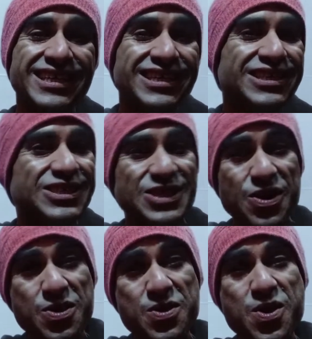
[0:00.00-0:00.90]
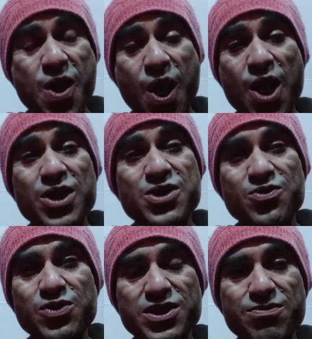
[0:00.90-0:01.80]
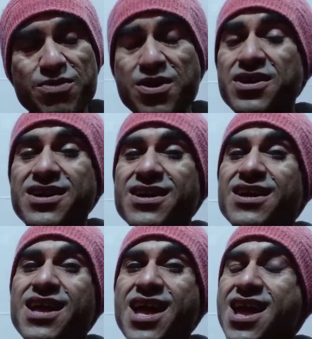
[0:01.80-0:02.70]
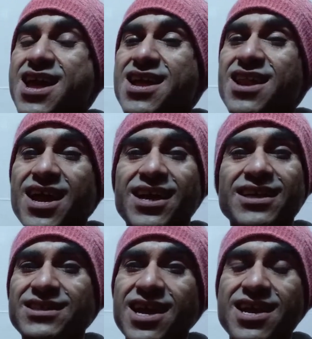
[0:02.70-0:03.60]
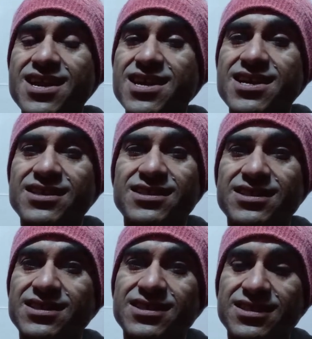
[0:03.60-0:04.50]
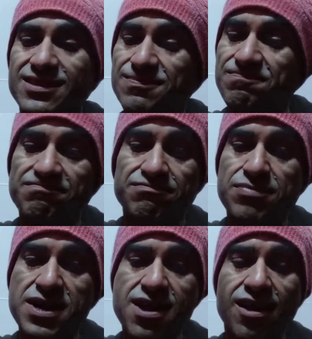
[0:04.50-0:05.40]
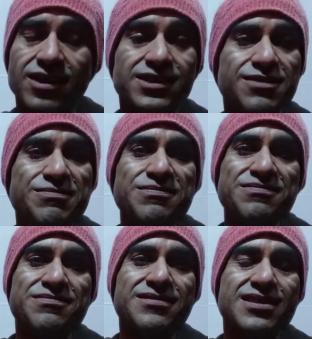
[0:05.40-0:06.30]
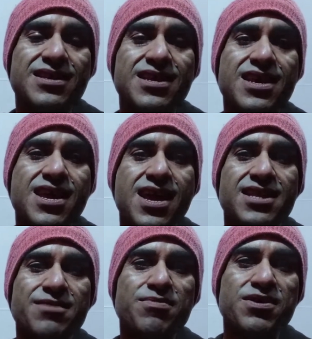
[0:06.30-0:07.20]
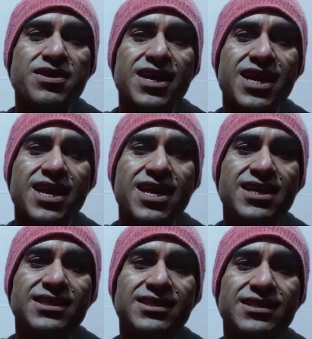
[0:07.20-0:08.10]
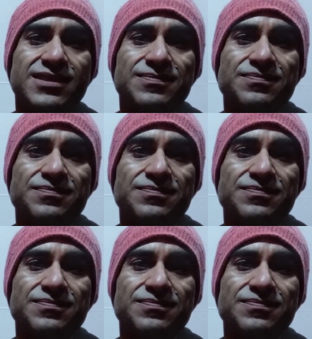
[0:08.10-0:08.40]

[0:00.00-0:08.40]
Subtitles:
So on with the book. And like I said, it's pretty awesome. And the book is